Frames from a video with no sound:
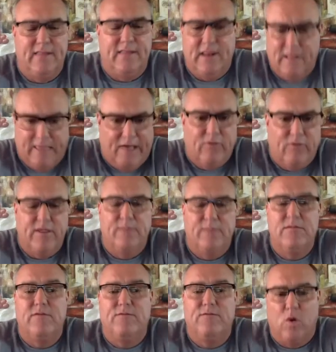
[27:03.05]
allow them
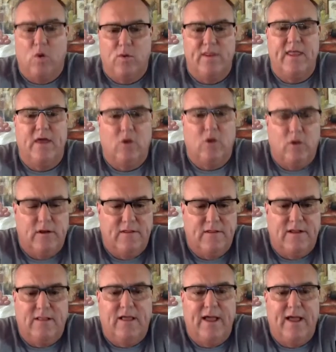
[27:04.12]
to forward that on to the
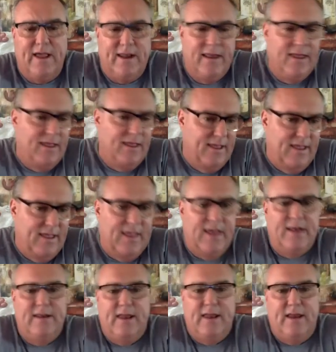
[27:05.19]
client
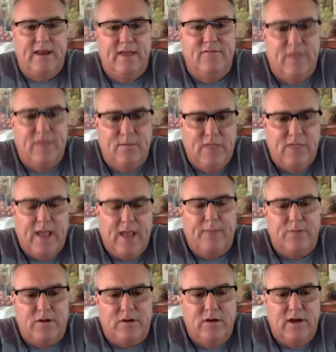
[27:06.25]
and, and give them the
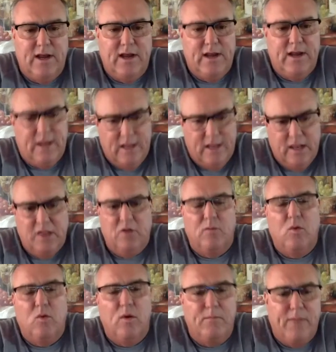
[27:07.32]
opportunity to get a little
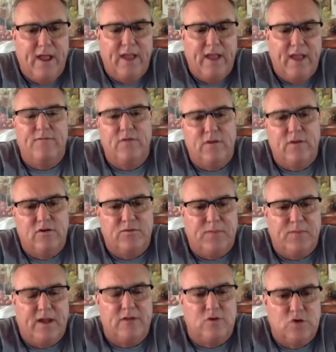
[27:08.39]
more bang for their
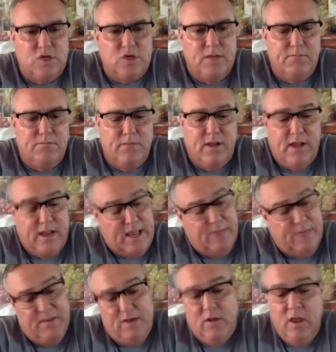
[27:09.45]
sponsorship But I
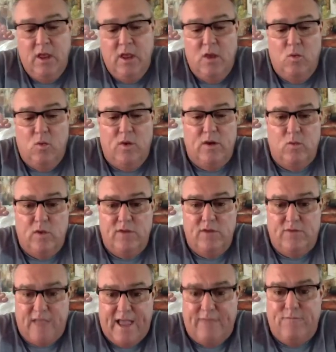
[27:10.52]
mean, when, when
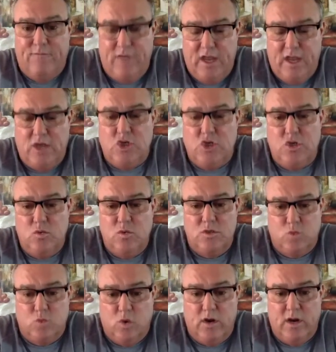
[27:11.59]
Zach Veach was
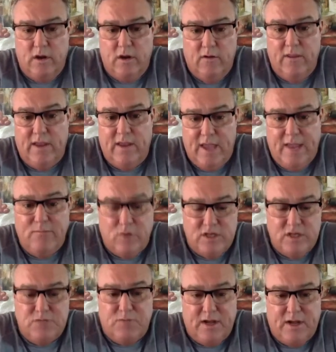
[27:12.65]
working on the Gainbridge
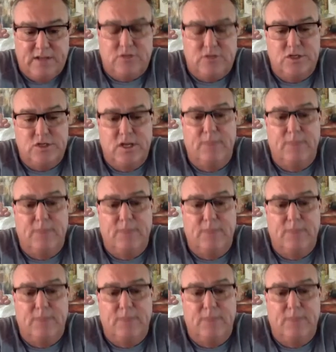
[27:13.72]
sponsorship,